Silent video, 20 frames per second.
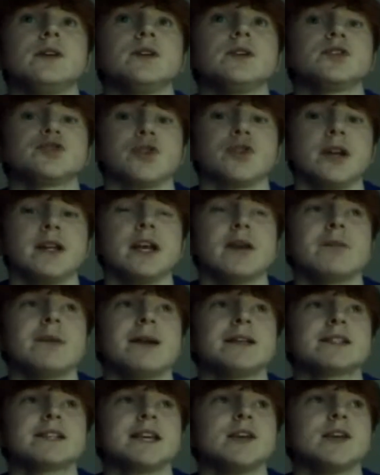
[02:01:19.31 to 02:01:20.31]
Trying to get Man
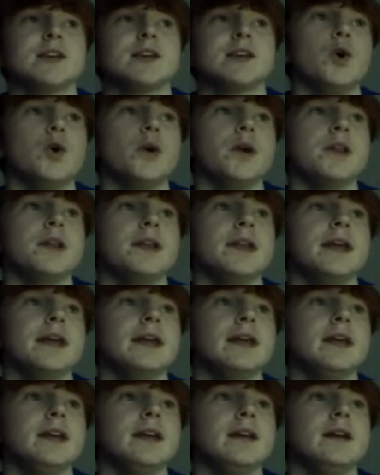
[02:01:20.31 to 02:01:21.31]
City forward here.
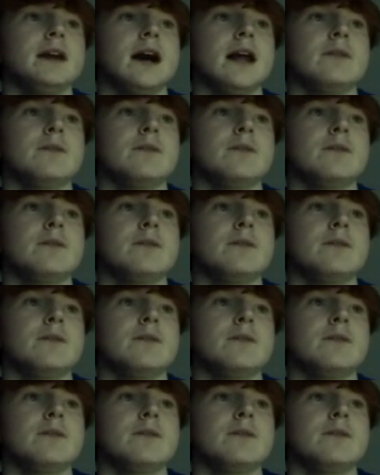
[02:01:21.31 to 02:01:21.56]
And